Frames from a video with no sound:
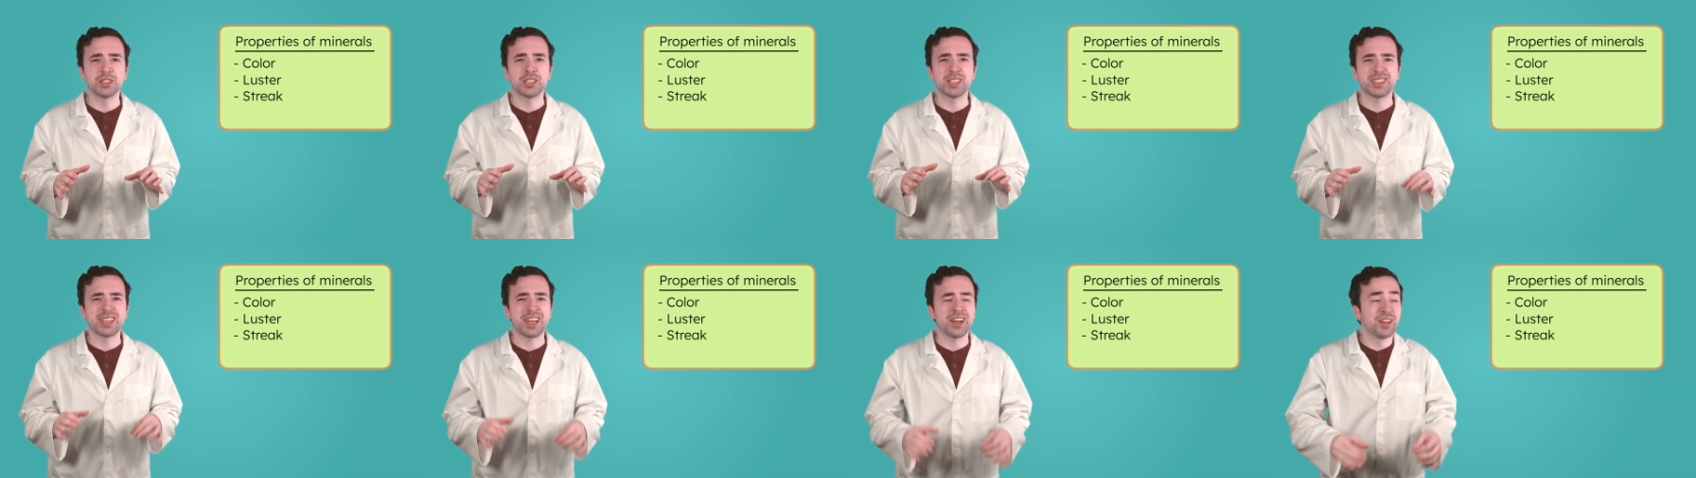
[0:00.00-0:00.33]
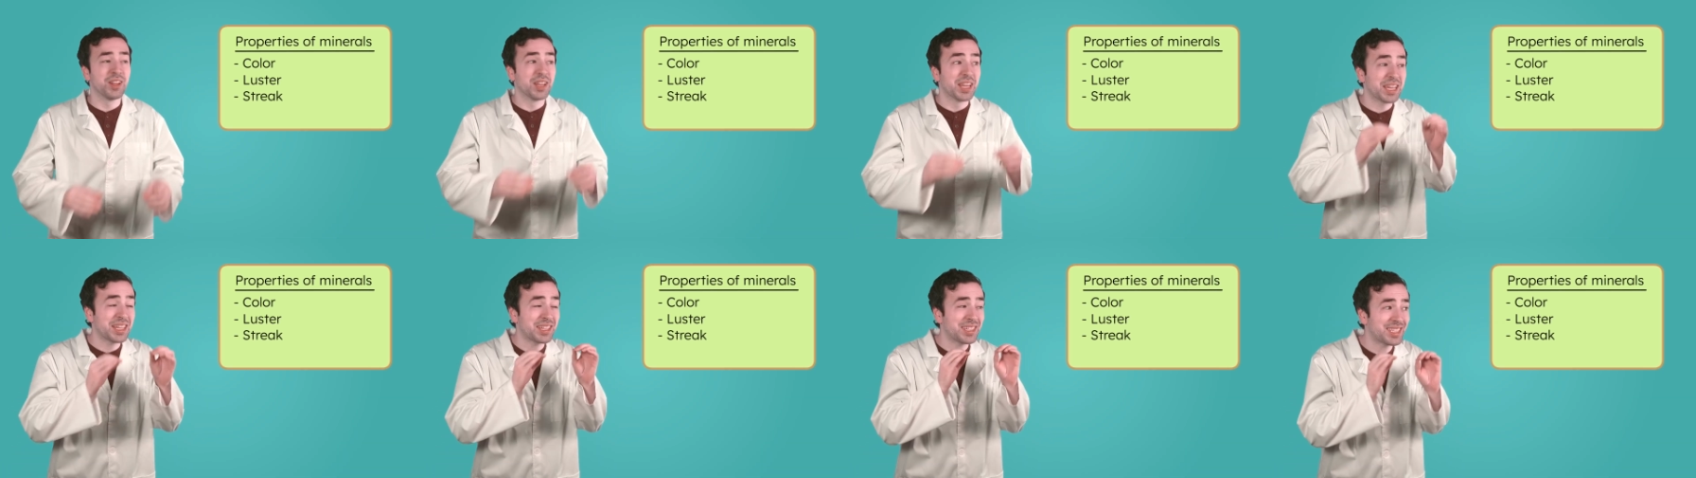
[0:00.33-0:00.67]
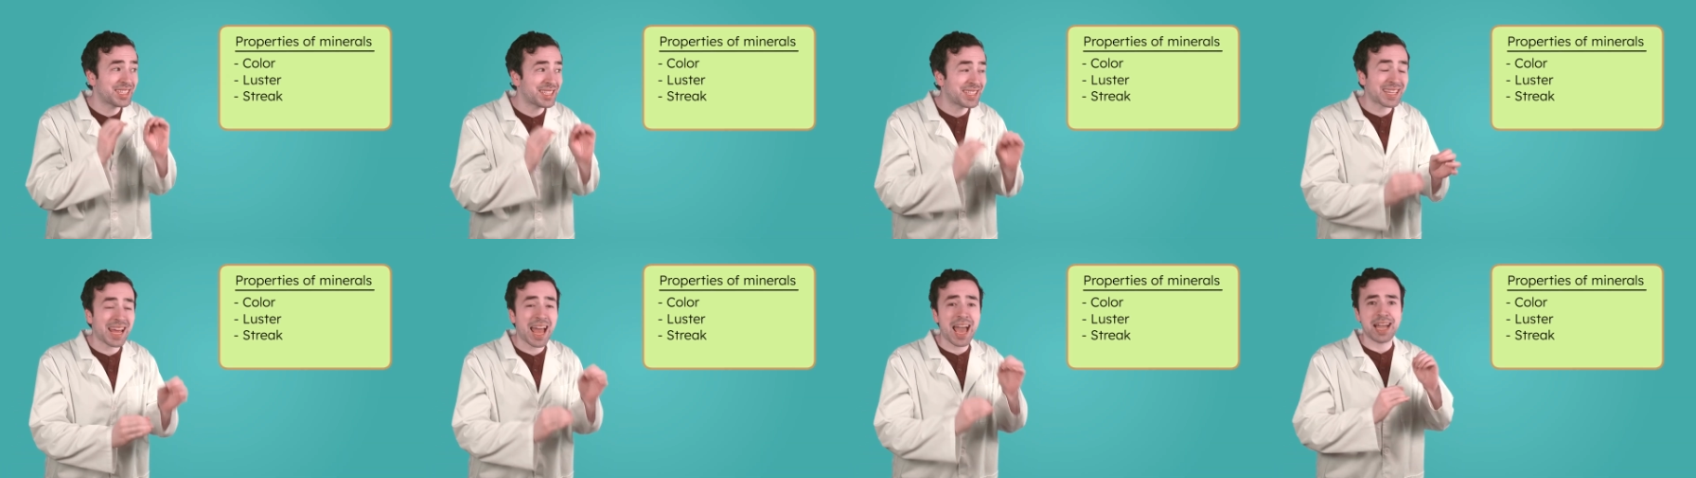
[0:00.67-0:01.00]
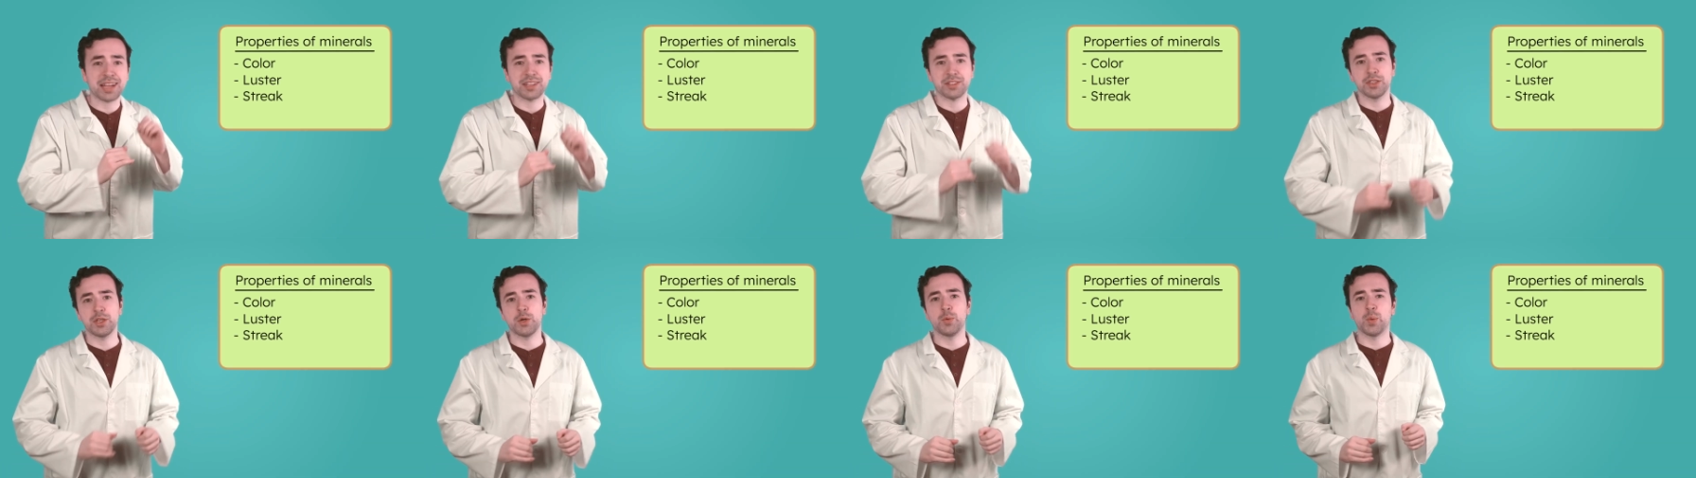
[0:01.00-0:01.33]
to tell
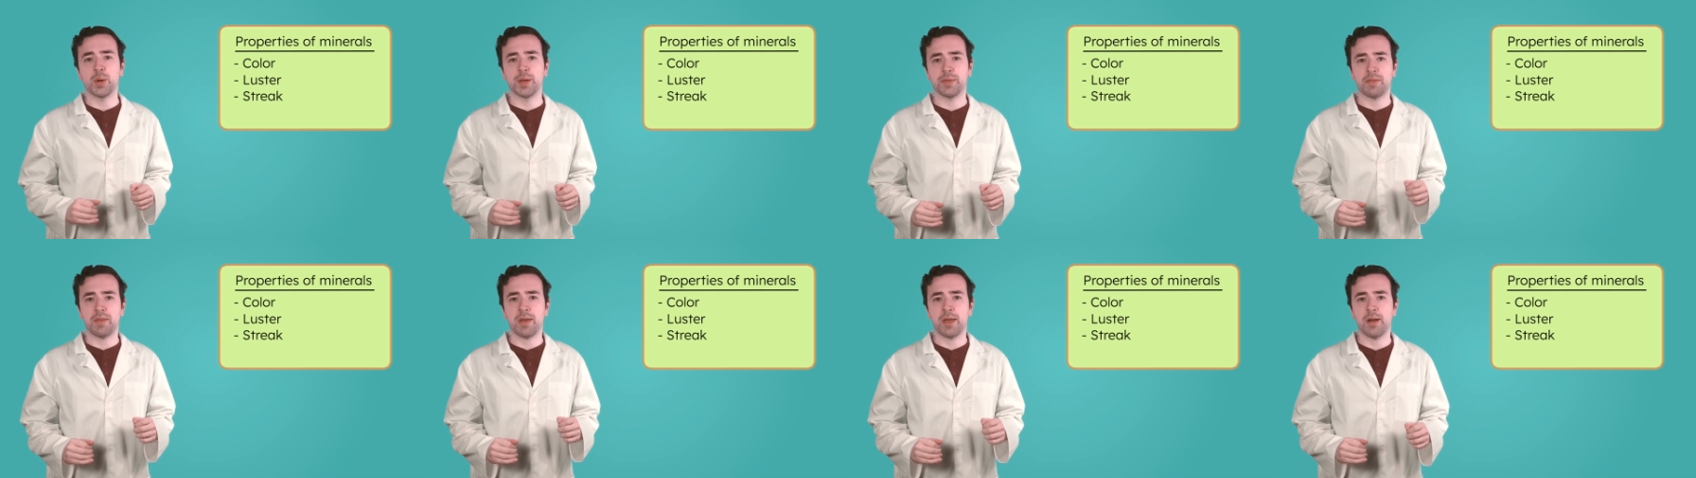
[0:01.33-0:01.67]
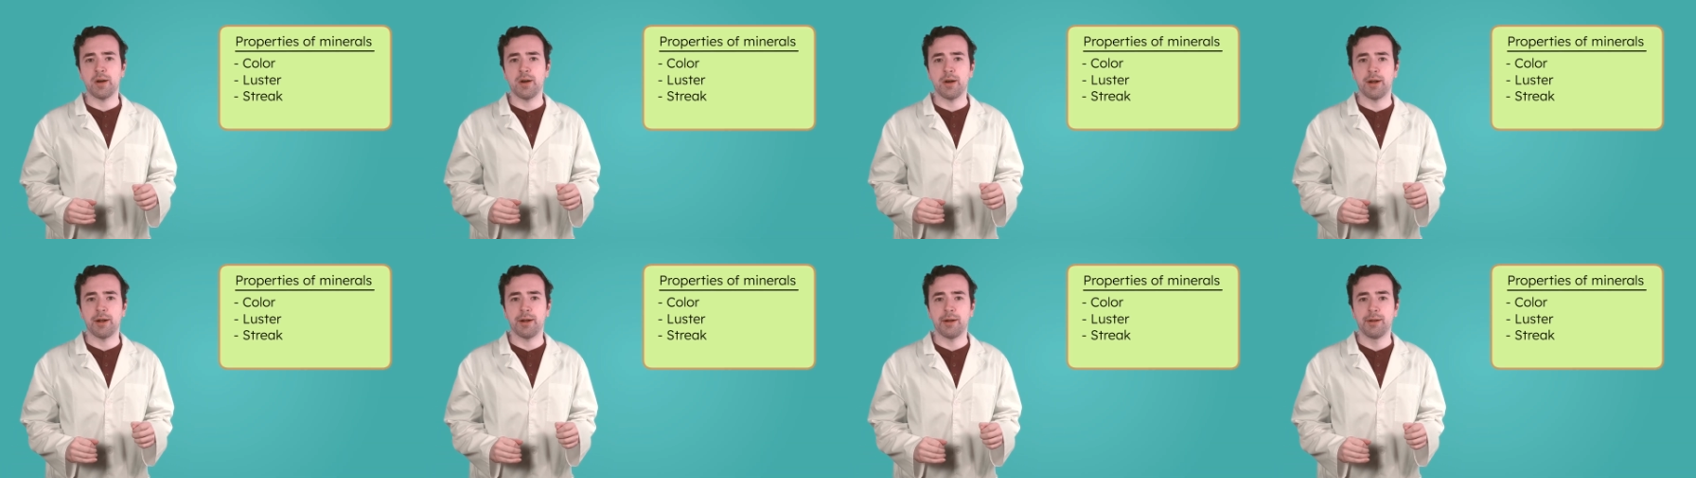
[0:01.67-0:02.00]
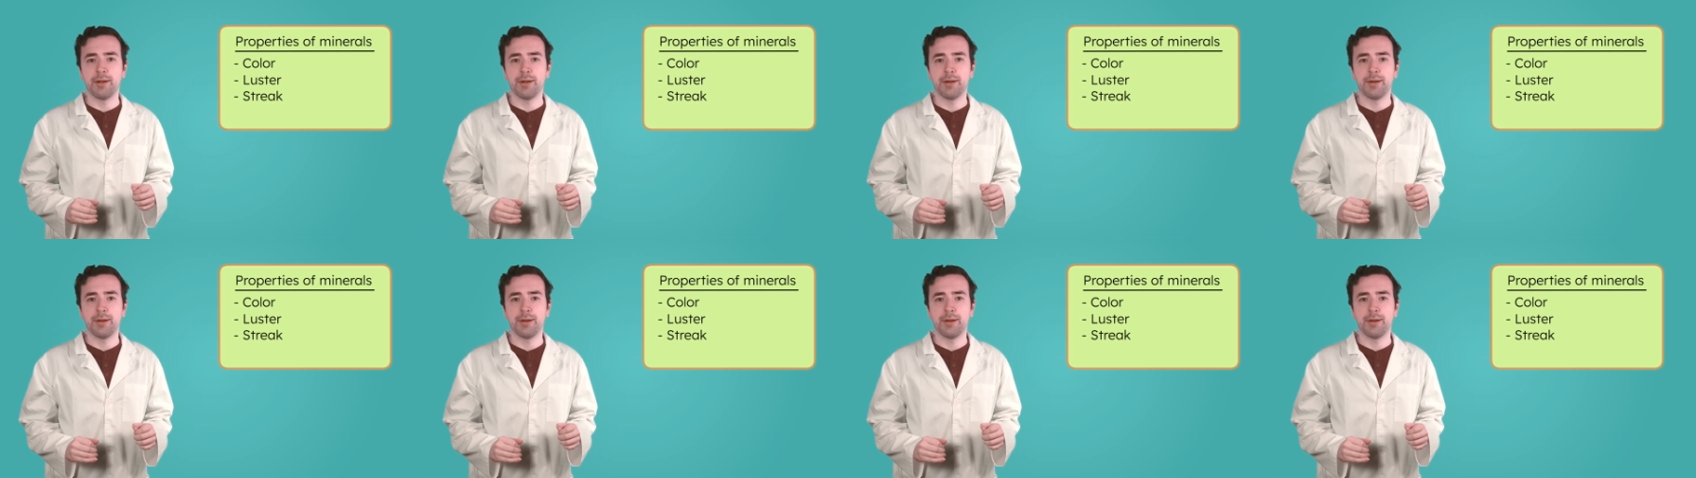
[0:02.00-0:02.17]
exactly what they are.